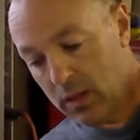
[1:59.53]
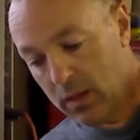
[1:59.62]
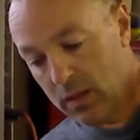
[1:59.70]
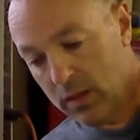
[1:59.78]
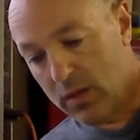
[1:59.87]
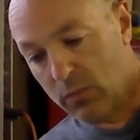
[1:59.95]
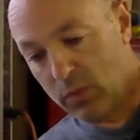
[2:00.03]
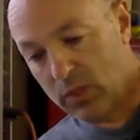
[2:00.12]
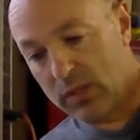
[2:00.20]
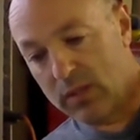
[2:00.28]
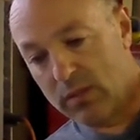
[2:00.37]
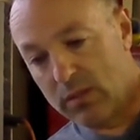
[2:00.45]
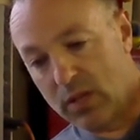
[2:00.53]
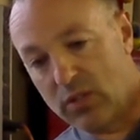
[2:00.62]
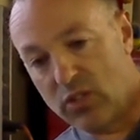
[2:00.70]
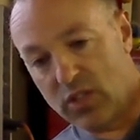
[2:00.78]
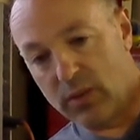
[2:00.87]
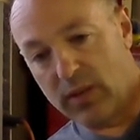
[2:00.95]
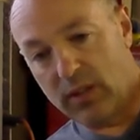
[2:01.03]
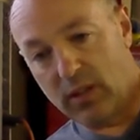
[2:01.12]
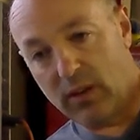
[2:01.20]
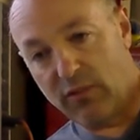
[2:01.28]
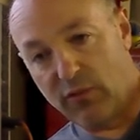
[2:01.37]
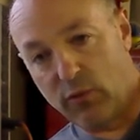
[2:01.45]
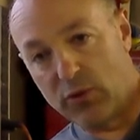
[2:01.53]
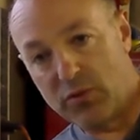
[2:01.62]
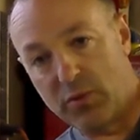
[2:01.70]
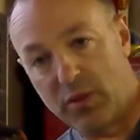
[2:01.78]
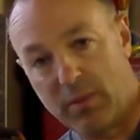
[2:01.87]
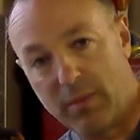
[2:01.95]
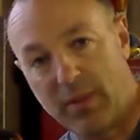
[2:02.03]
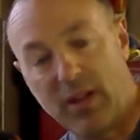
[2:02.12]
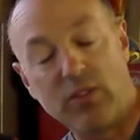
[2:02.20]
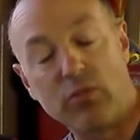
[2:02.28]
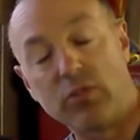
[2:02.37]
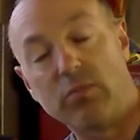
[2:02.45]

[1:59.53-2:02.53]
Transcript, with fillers: You can really, you can generate a lot of force with them. I mean, I use them